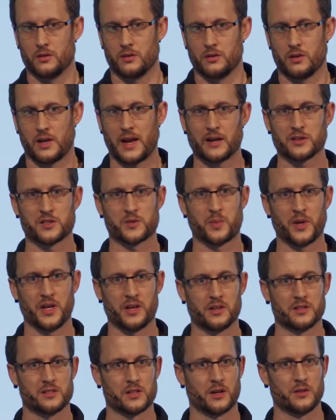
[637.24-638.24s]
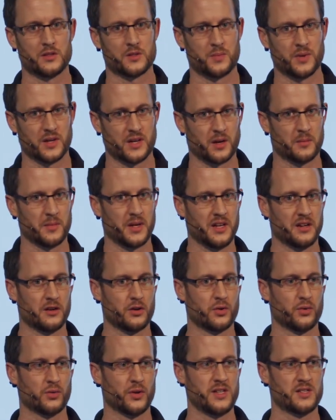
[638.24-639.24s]
Loudspeaker zones become
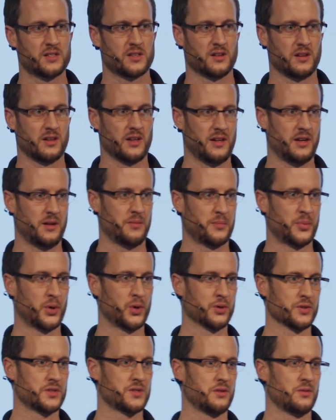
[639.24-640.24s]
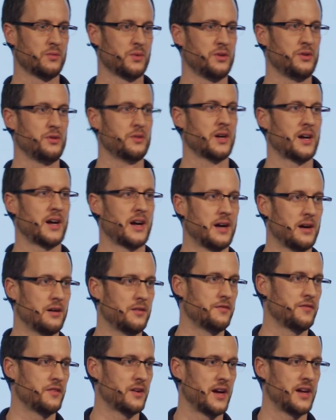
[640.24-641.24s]
increasingly important when you
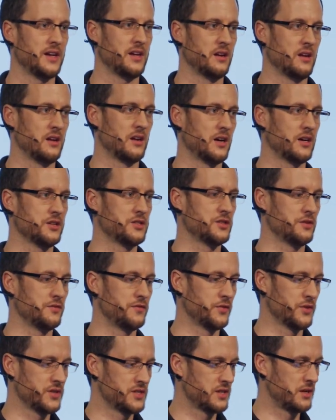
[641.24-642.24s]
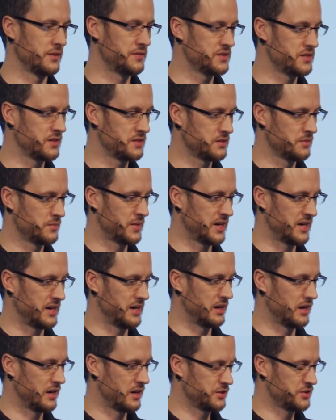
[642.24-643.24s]
have a larger voice lift system and a
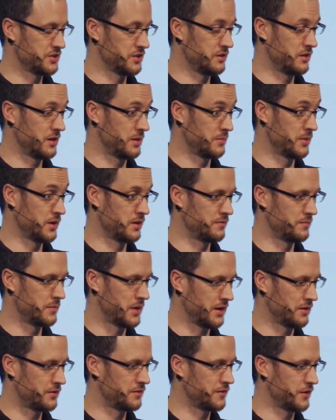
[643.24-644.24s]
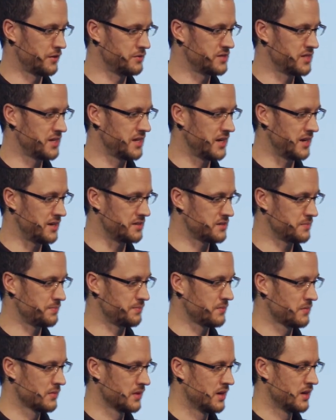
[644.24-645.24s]
larger number of microphones in it.
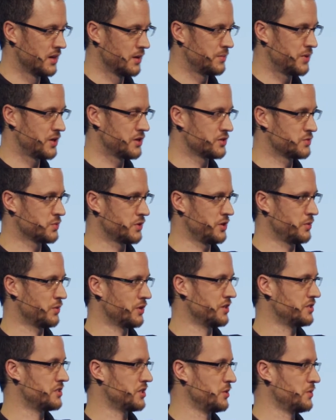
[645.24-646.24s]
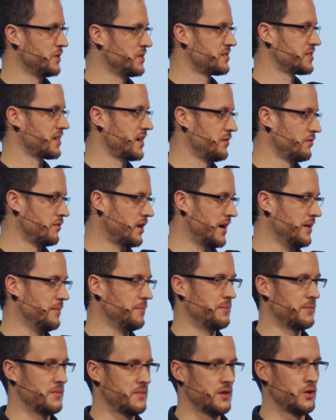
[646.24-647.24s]
Because what you want to do is say, right,
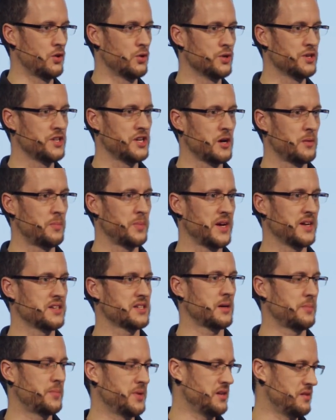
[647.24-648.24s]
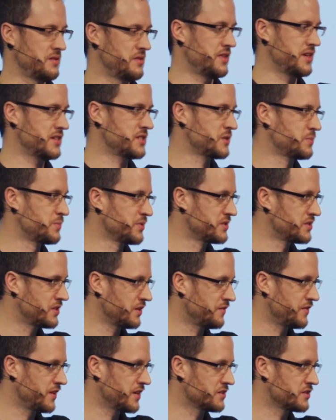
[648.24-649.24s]
audio picked up in this
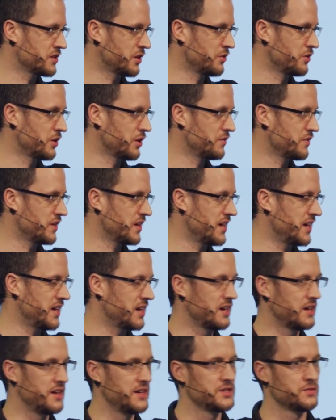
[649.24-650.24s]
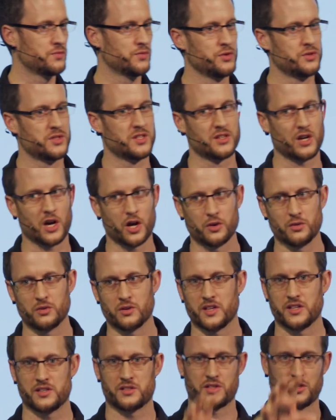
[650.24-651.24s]
specific zone over here is routed
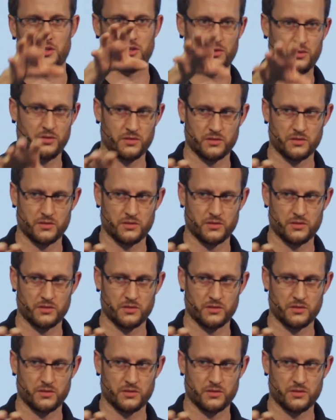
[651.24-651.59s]
only to